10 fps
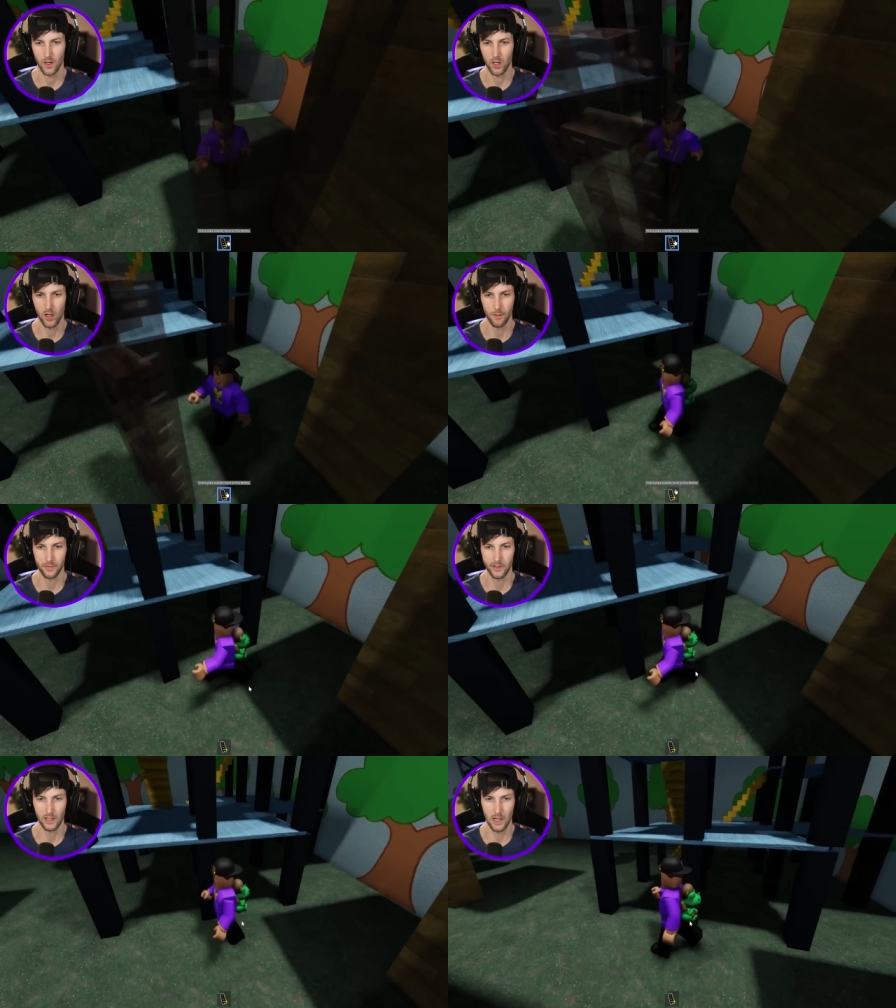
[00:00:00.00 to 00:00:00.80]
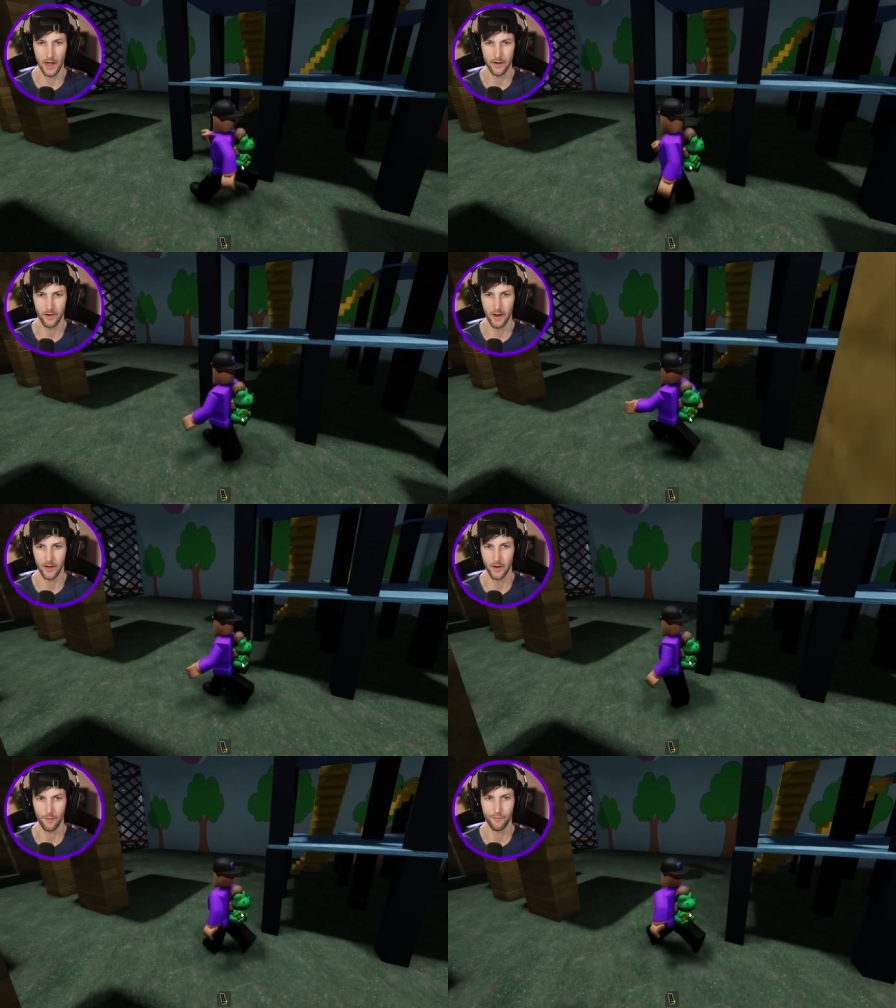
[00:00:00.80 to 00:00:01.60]
The clumsy ladder
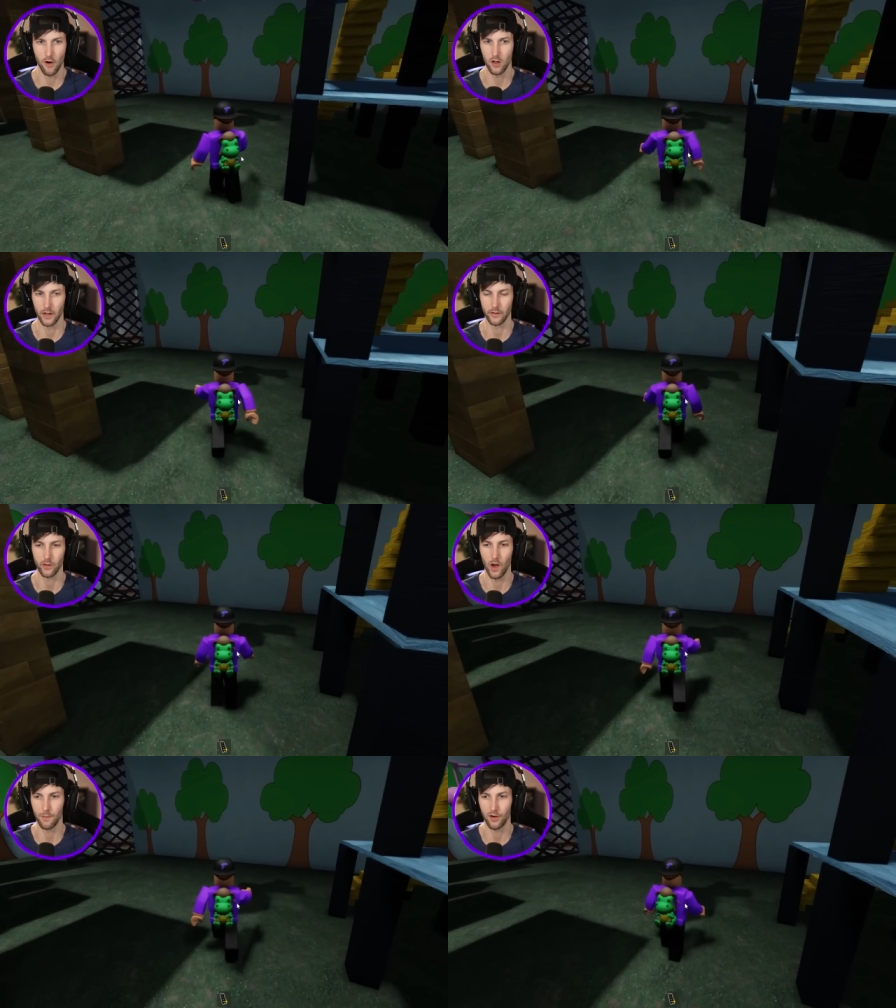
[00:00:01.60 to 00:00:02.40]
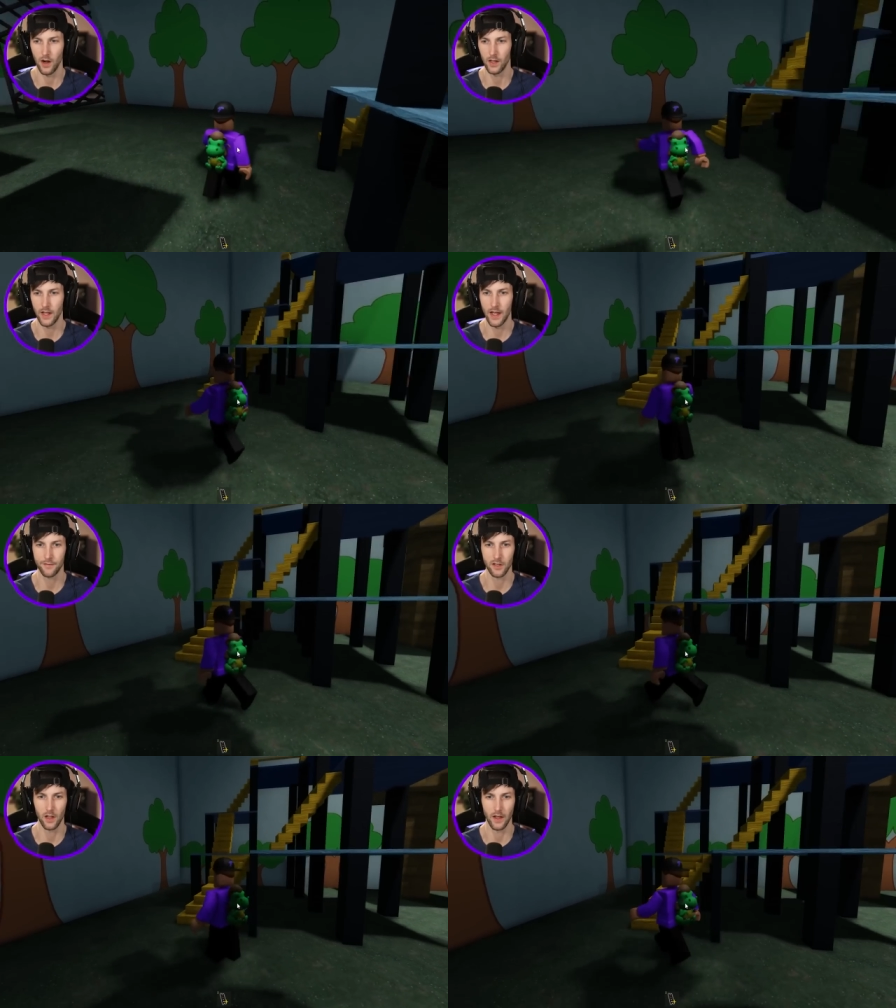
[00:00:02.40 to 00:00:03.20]
ended up falling, so I probably
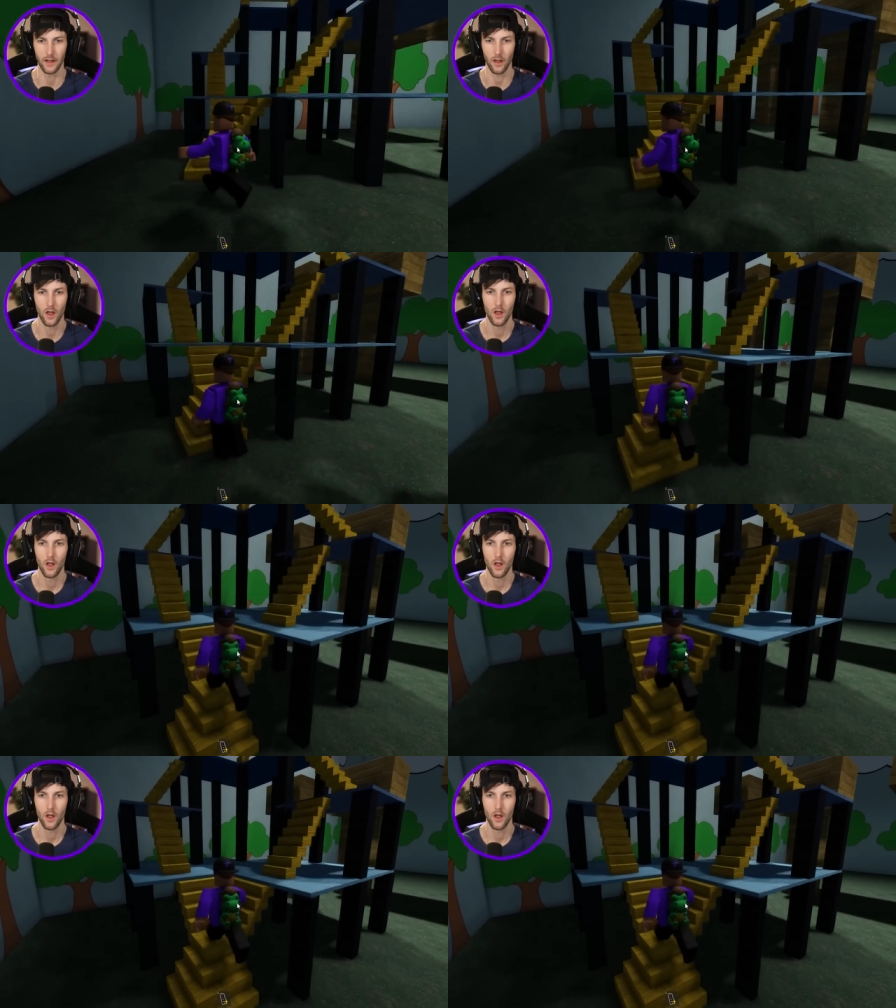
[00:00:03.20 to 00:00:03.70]
have to like